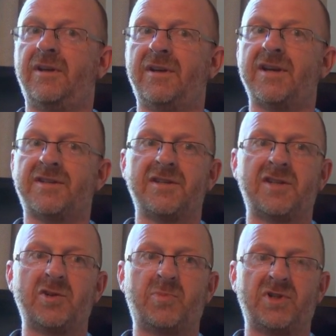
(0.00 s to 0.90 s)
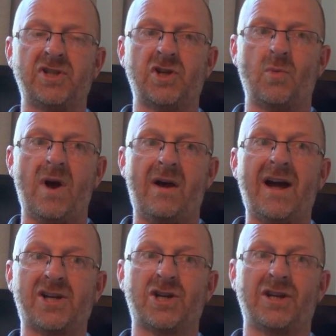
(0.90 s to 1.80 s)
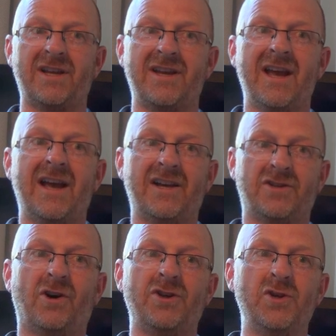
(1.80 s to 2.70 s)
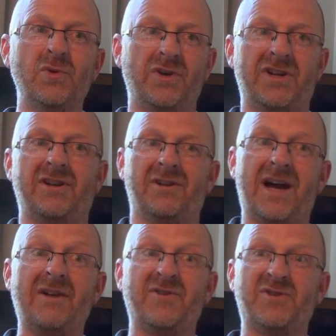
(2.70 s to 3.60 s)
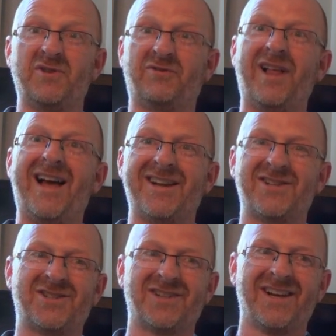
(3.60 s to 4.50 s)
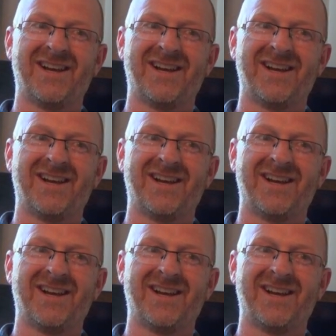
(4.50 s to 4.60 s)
it gets into this position where actually it's not you running your life; it's your flesh.